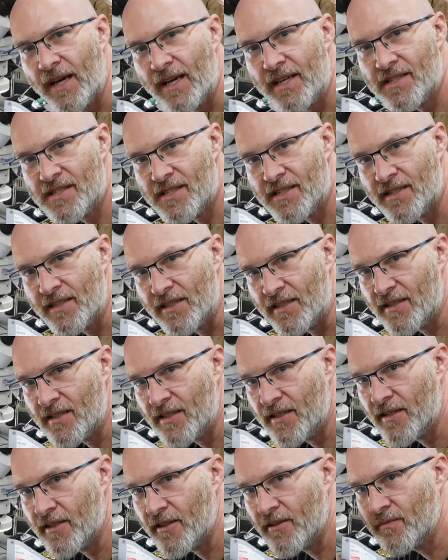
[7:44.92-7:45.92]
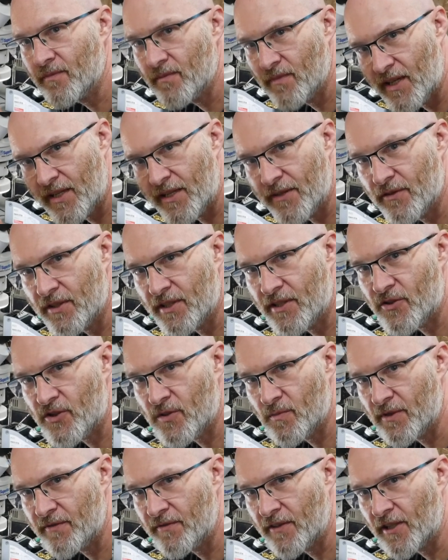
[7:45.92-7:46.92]
AC into here and everything
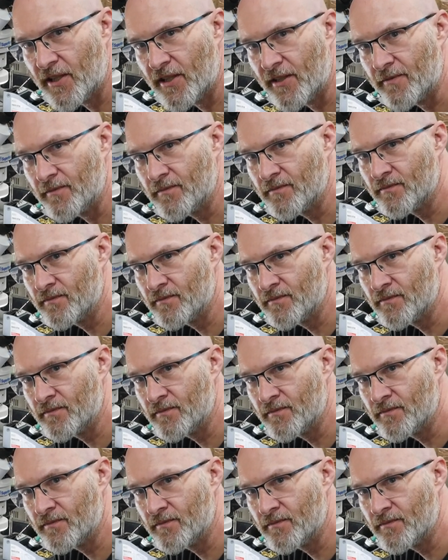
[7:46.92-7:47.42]
should be fine.